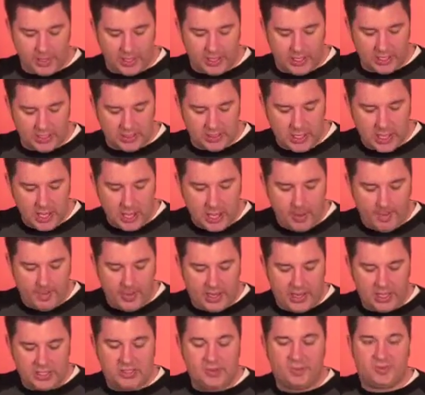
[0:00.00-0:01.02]
Because
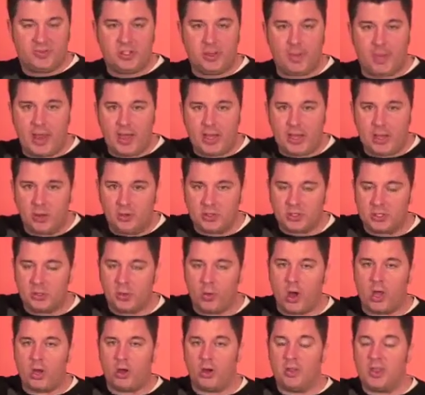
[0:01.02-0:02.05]
if somebody goes
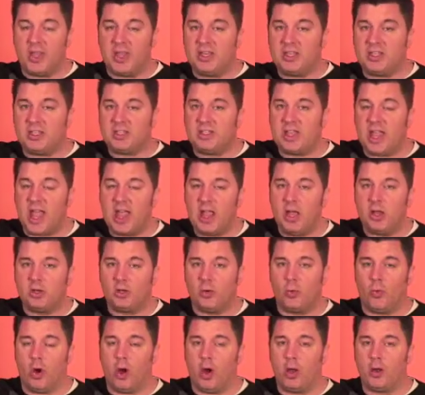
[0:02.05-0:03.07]
underwater and they stay
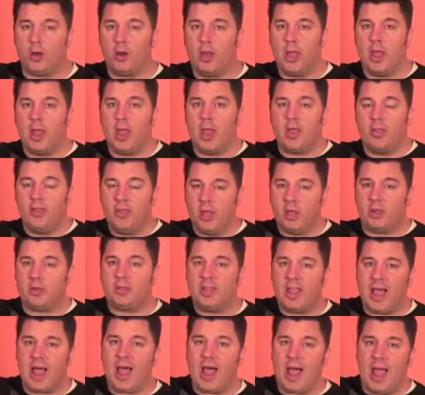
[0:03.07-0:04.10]
underwater, they'll
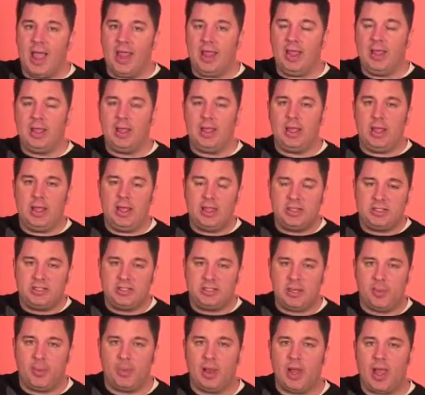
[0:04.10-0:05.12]
die. It
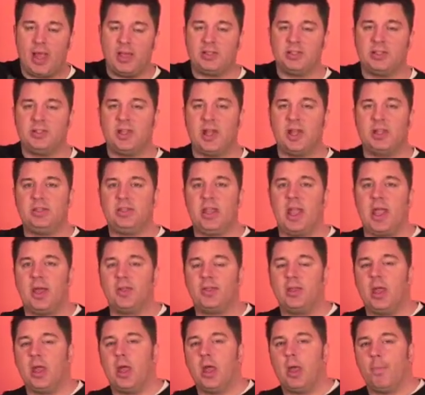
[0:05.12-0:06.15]
symbolizes that
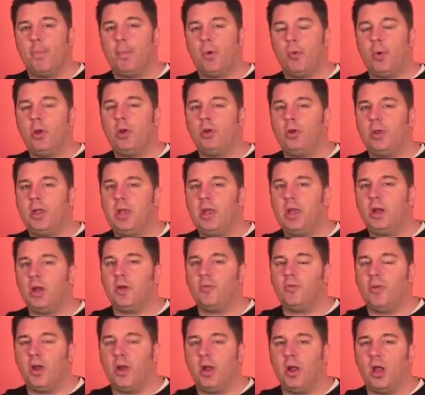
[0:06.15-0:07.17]
death. But we don't
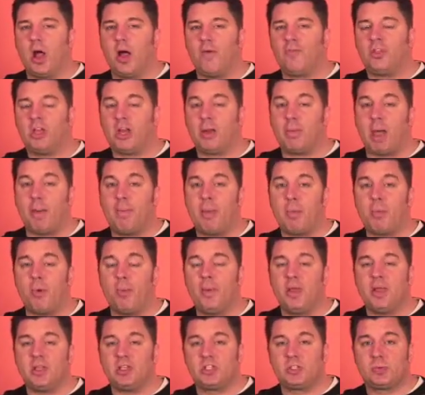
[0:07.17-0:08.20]
hear very often about people
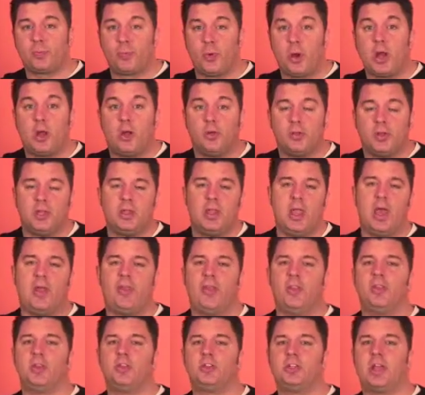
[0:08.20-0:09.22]
being sprinkled to
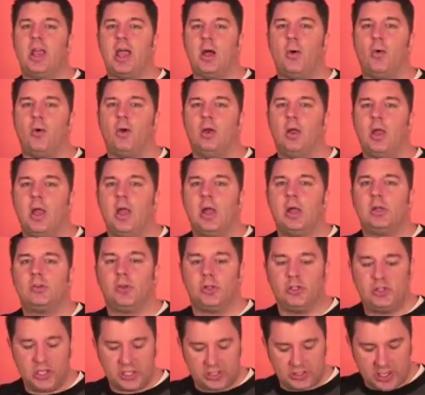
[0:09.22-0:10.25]
death in the shower.
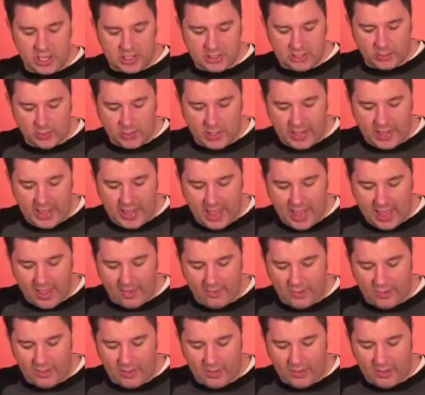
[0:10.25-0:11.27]
So it just doesn't really
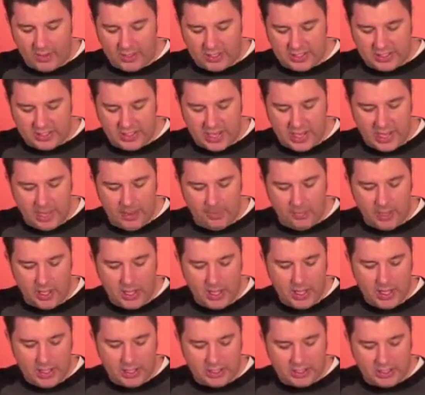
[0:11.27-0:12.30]
have the same
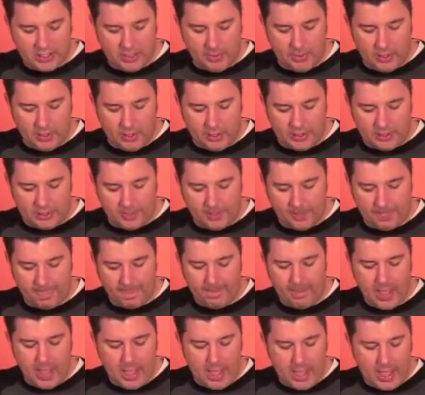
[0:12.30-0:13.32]
symbolism.
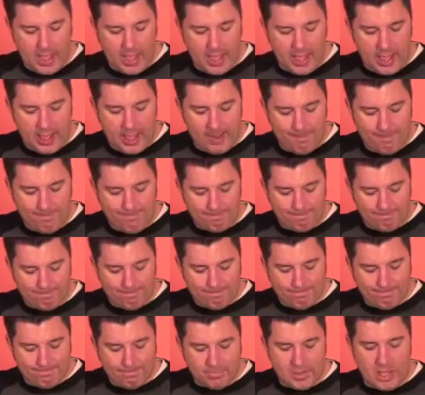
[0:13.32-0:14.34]

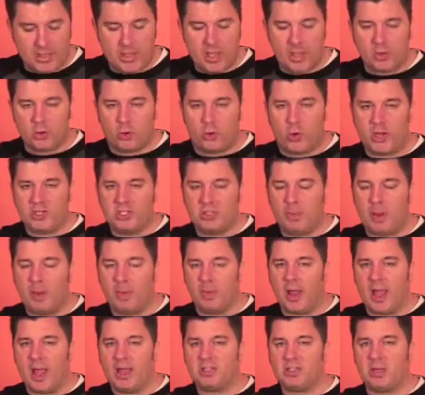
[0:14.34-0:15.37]
Another question
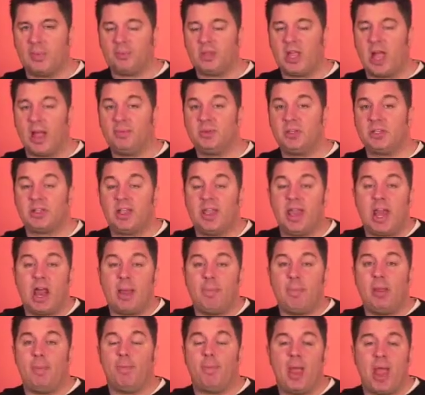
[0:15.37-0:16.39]
people ask sometimes is, can I
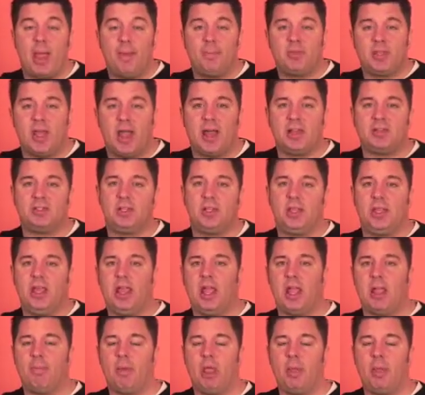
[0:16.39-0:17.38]
be baptized again?